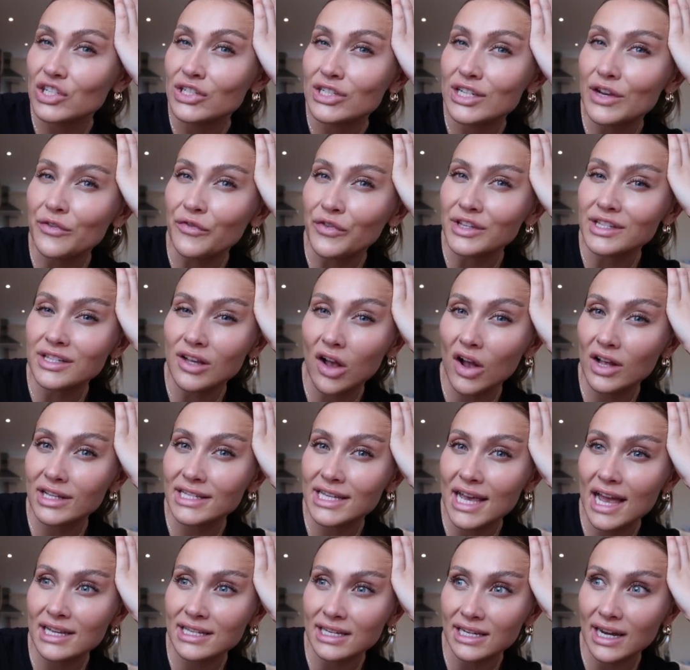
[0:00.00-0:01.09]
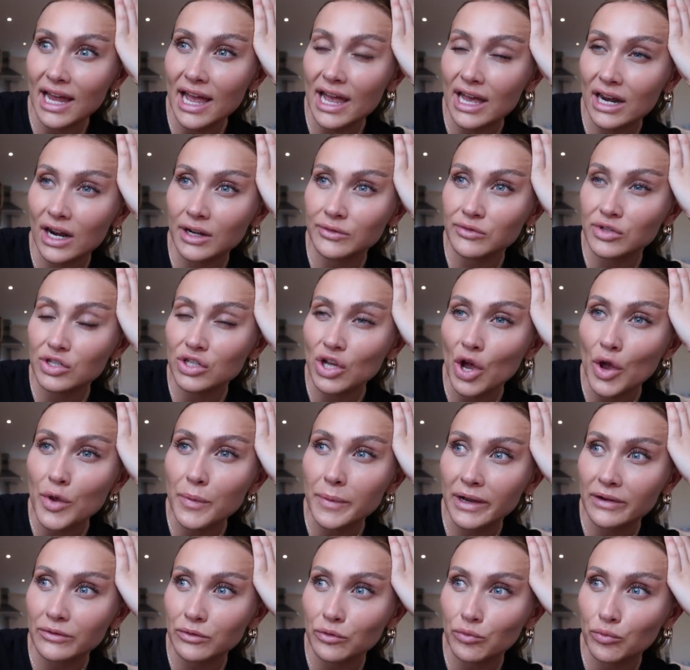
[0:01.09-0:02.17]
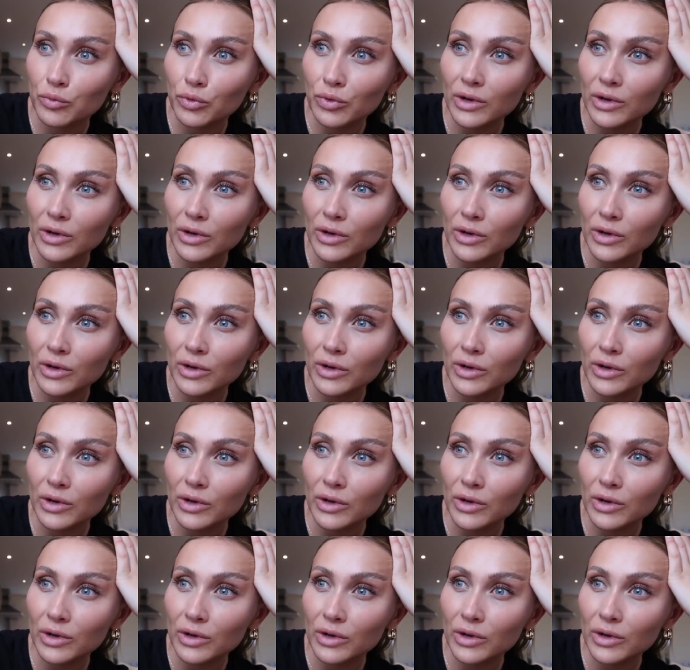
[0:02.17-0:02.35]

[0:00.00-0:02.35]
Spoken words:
different side to SLA, and I'm just hoping everyone